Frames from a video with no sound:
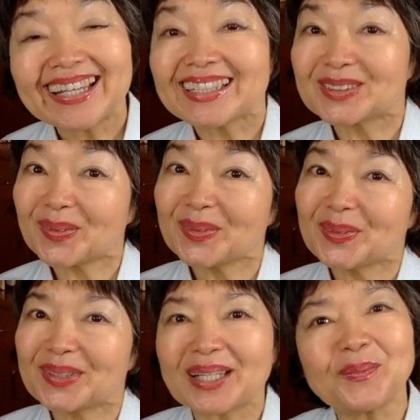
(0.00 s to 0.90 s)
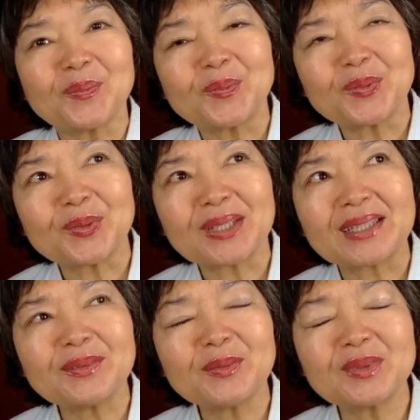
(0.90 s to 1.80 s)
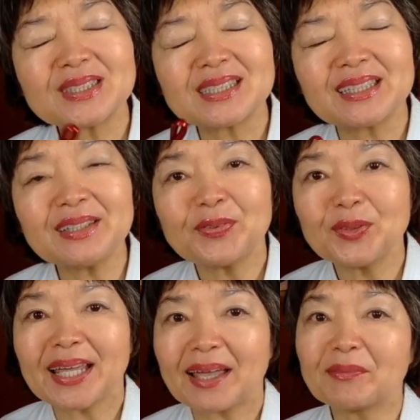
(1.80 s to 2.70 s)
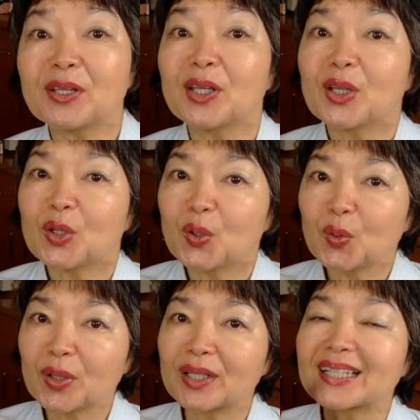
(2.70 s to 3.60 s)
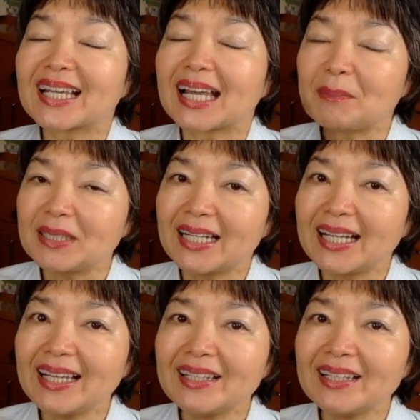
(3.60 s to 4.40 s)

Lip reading: So you can if you have your kamidana,